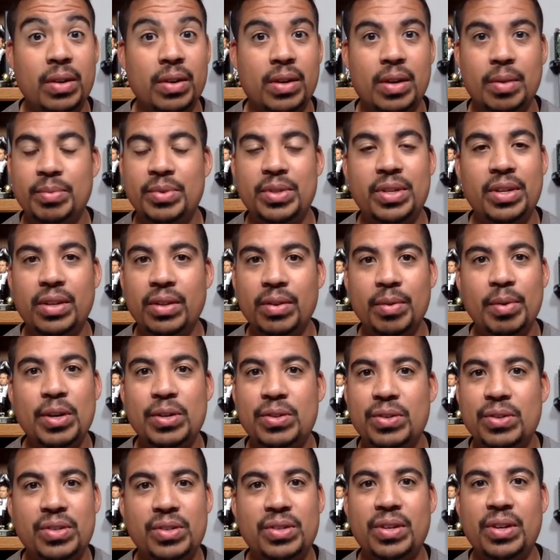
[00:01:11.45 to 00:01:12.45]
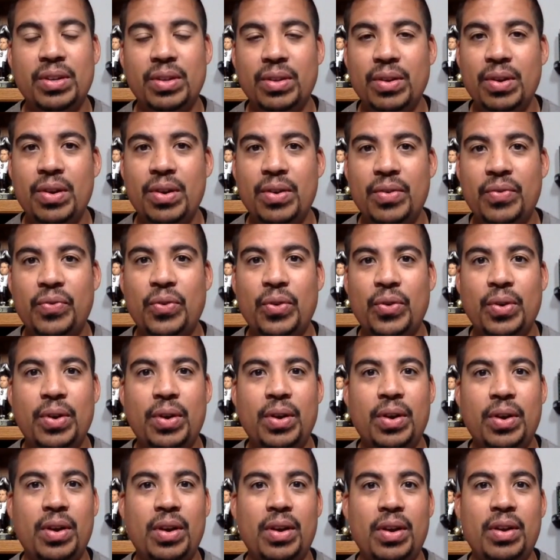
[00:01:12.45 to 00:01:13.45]
here comes the emergency alert for
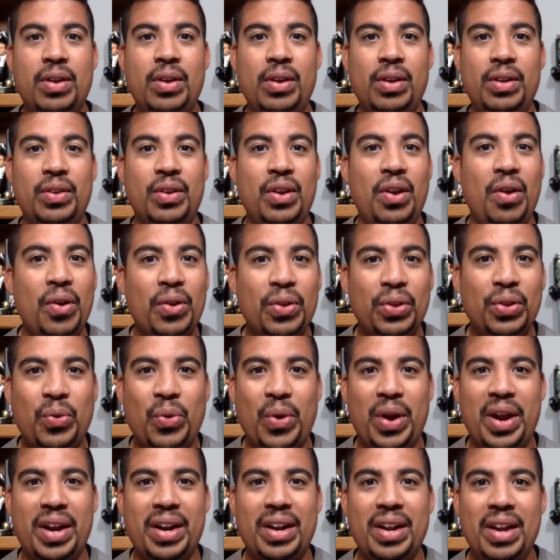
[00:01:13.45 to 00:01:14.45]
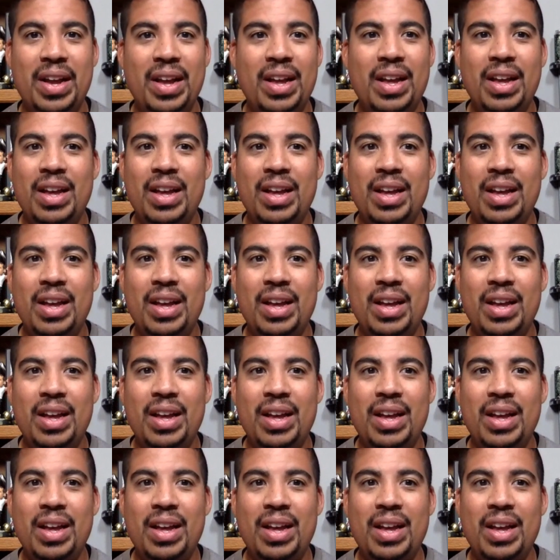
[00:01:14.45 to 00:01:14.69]
an earthquake.